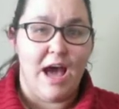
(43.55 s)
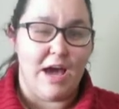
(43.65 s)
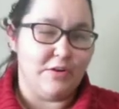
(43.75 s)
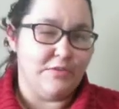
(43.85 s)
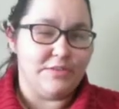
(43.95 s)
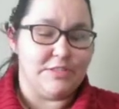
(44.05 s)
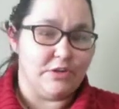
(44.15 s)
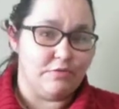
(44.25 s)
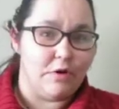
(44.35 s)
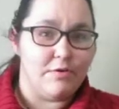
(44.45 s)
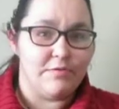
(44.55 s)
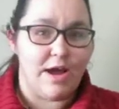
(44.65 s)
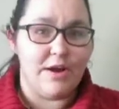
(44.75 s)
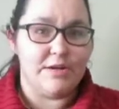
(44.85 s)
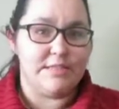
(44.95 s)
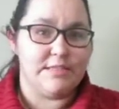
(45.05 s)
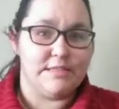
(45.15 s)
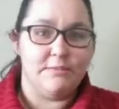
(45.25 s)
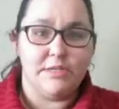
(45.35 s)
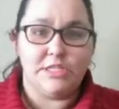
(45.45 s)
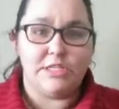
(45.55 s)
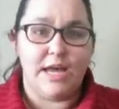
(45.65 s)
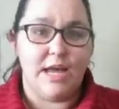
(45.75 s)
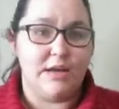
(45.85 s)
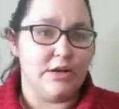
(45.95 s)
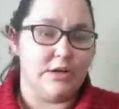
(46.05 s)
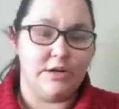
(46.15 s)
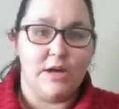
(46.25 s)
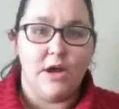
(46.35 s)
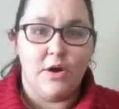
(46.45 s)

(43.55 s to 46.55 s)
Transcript: I don't know if it's the coronavirus, the stimulus check, or